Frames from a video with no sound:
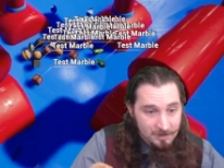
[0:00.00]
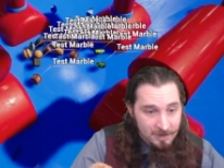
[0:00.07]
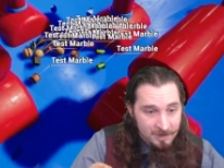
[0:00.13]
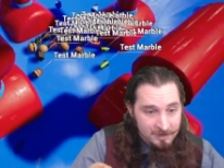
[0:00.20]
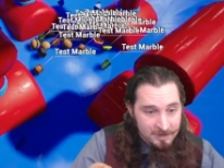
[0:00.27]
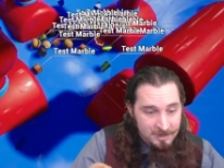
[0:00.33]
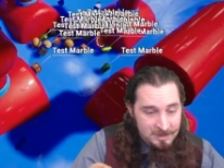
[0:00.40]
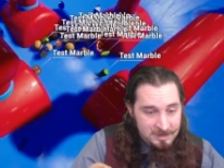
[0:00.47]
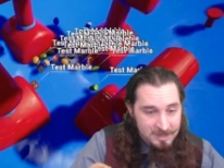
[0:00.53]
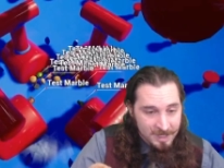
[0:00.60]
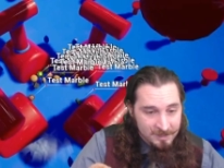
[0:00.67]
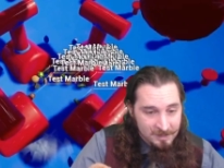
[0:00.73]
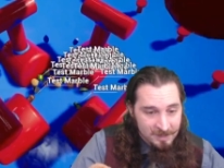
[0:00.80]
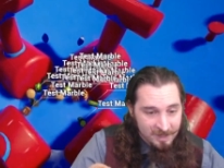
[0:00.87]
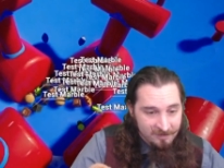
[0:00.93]
And they just
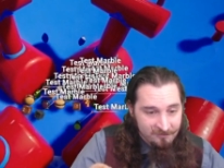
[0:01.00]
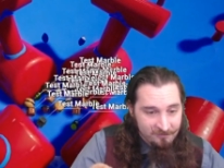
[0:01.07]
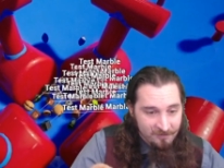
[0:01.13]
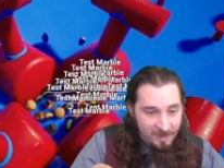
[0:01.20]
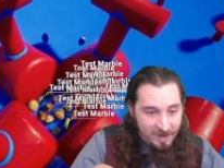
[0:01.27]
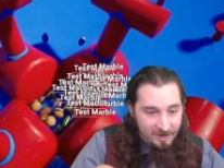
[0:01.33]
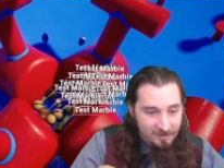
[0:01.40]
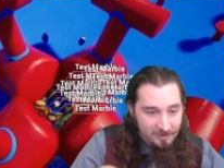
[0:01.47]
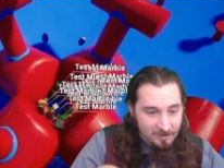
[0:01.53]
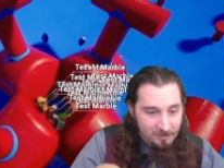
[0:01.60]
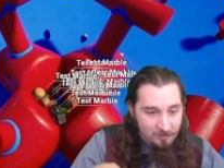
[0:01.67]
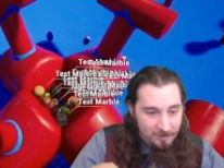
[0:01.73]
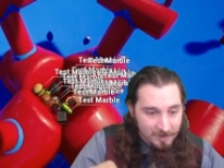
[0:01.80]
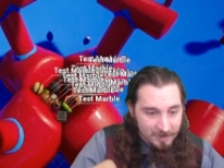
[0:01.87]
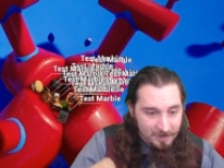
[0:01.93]
had to like find their
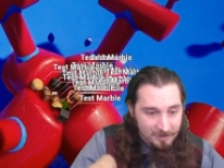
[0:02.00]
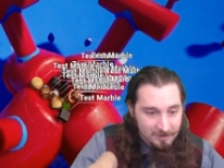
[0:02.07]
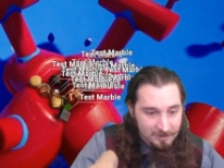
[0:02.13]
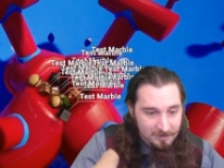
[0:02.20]
way